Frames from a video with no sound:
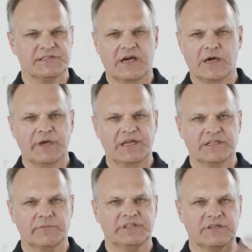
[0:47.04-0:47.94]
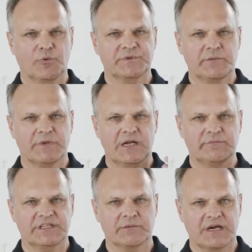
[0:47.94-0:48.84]
means that I work with
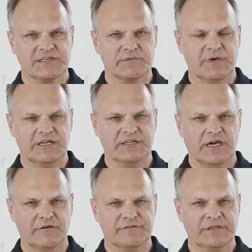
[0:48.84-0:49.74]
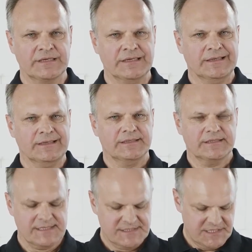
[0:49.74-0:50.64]
maximum power.
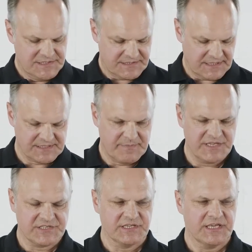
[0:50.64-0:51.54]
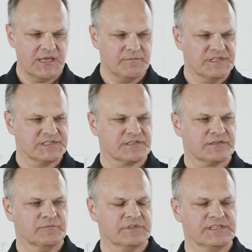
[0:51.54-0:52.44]
That's the best
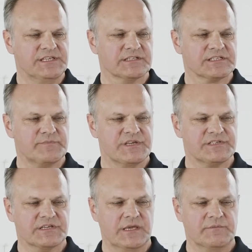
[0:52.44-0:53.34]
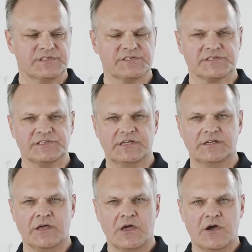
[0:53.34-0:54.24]
way to screw the spiral into
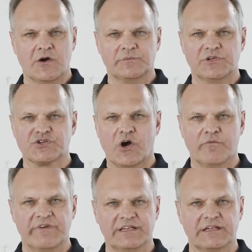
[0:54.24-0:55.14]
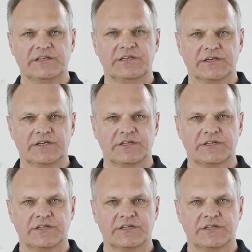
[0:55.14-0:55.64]
the insulation material.